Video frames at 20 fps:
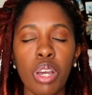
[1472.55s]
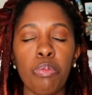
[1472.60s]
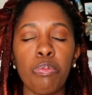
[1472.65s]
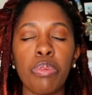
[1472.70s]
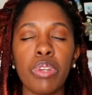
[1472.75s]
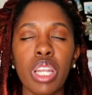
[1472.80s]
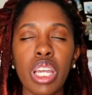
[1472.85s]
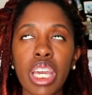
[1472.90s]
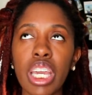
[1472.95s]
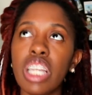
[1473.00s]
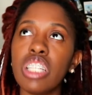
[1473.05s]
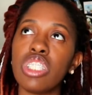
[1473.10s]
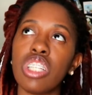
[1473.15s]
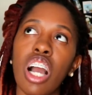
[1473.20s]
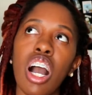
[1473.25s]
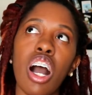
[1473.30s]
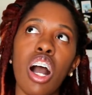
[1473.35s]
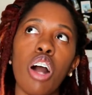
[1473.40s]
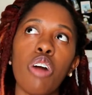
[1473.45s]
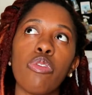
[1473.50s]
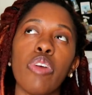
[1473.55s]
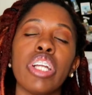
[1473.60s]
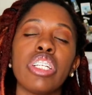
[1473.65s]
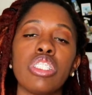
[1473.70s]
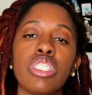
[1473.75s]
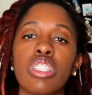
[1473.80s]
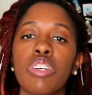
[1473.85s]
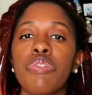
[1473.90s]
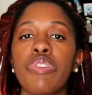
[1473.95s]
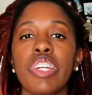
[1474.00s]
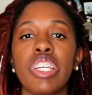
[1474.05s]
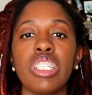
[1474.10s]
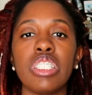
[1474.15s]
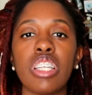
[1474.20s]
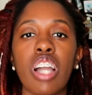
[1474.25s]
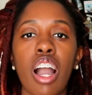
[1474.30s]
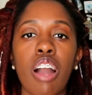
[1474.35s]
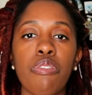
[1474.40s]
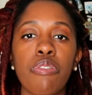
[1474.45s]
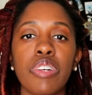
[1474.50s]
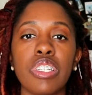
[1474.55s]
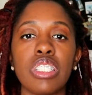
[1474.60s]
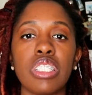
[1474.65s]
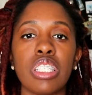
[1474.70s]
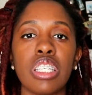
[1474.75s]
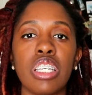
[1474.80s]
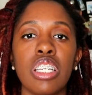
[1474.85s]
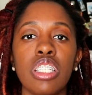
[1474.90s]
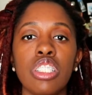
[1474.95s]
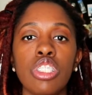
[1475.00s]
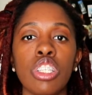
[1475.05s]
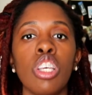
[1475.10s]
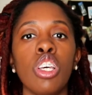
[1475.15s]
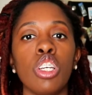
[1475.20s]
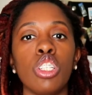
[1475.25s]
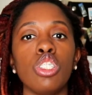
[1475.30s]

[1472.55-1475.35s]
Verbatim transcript: please y'all register for these conferences